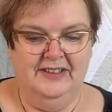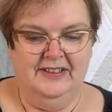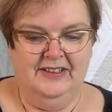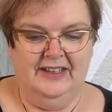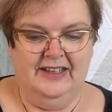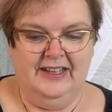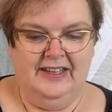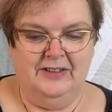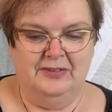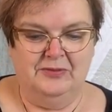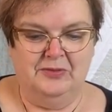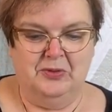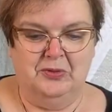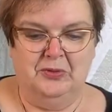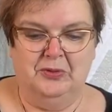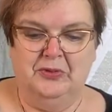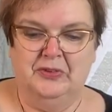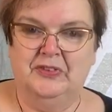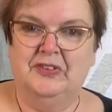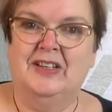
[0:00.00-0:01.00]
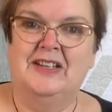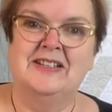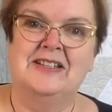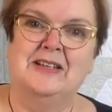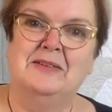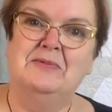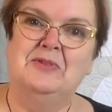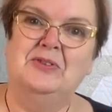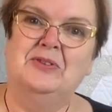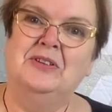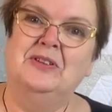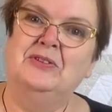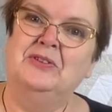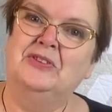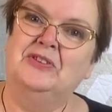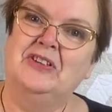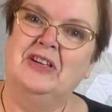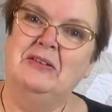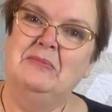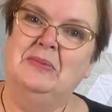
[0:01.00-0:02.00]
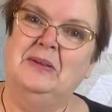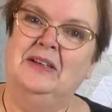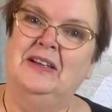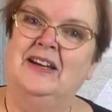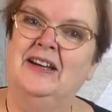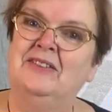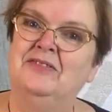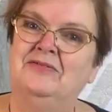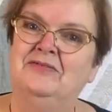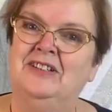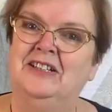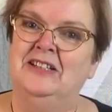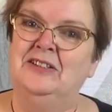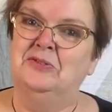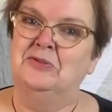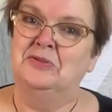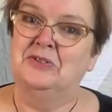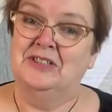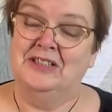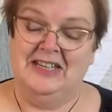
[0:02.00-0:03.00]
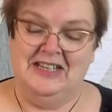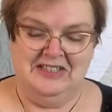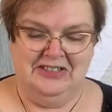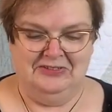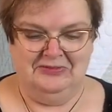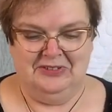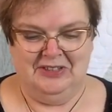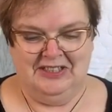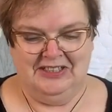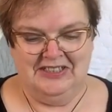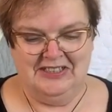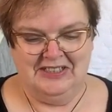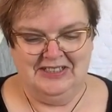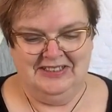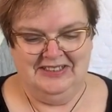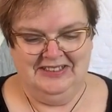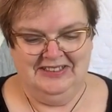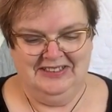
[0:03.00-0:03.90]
And of course, as I'm doing your sample, I really ought to get it right.